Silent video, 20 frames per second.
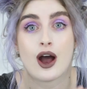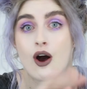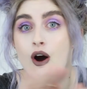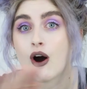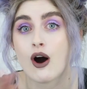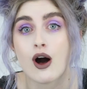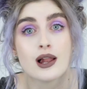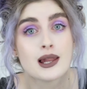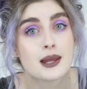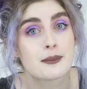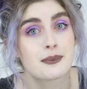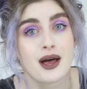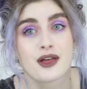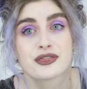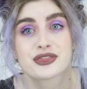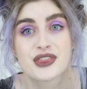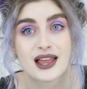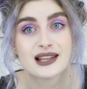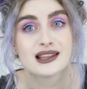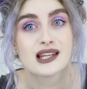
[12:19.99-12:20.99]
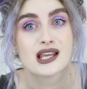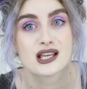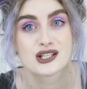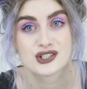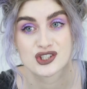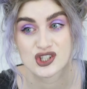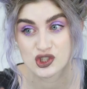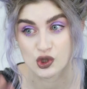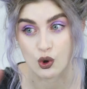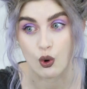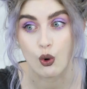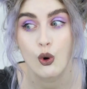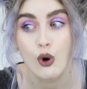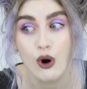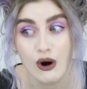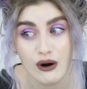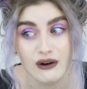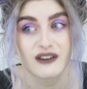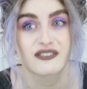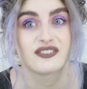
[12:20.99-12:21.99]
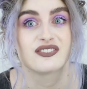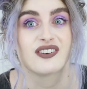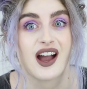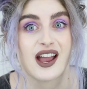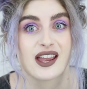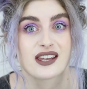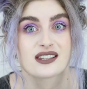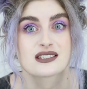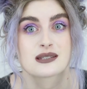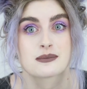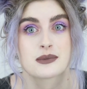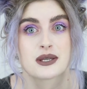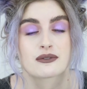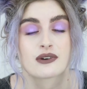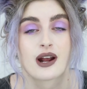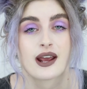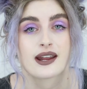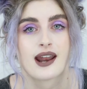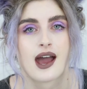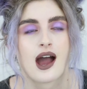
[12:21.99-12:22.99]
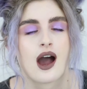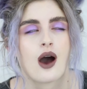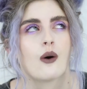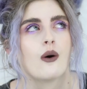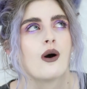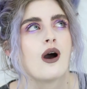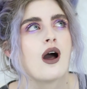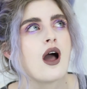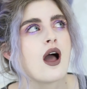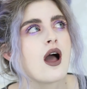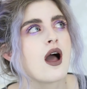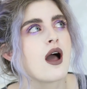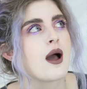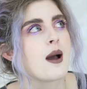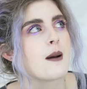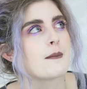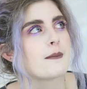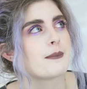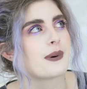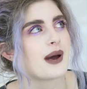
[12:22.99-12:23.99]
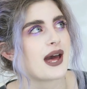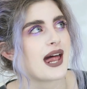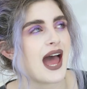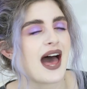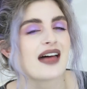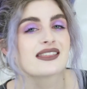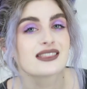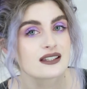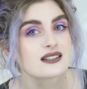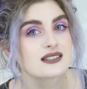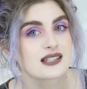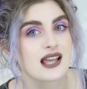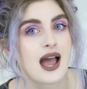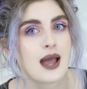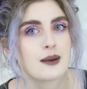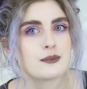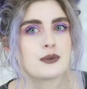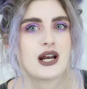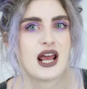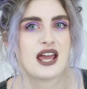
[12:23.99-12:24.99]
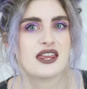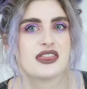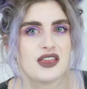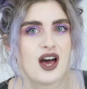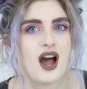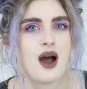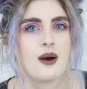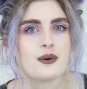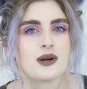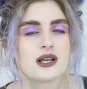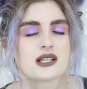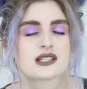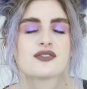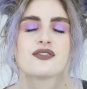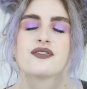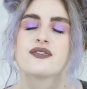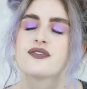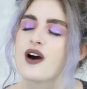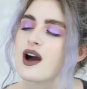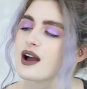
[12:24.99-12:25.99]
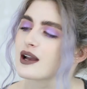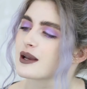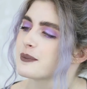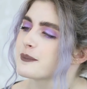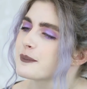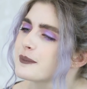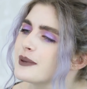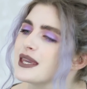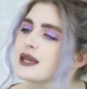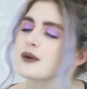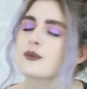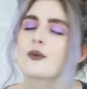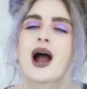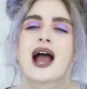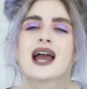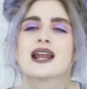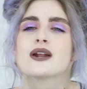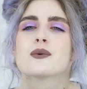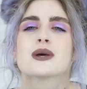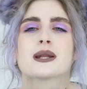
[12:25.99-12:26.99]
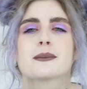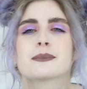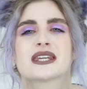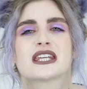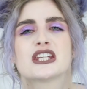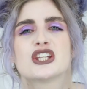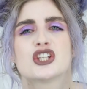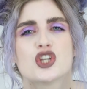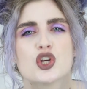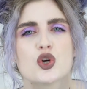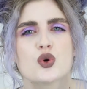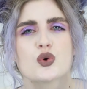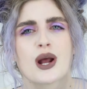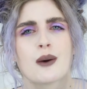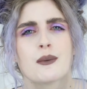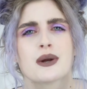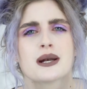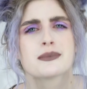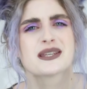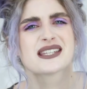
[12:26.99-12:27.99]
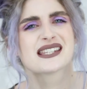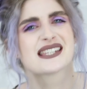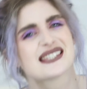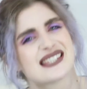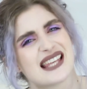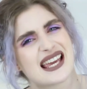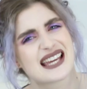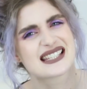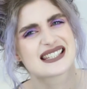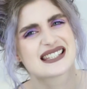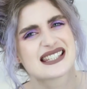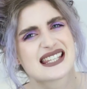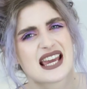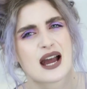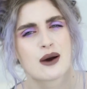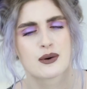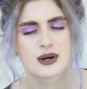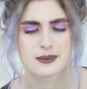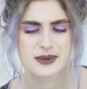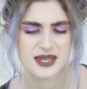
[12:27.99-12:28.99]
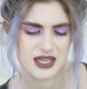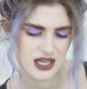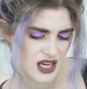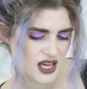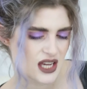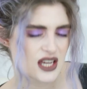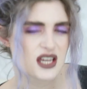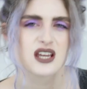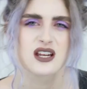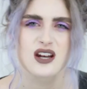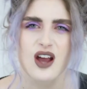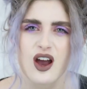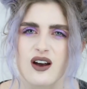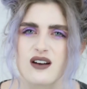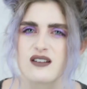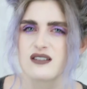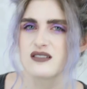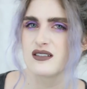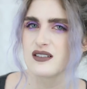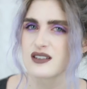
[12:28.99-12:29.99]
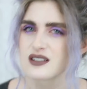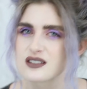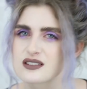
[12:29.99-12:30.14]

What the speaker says: all about that list is horrifying to me right now. But at the time, what I thought was, fuck me, well, I don't want to be cute, I want to be sexy, I want to be, you know,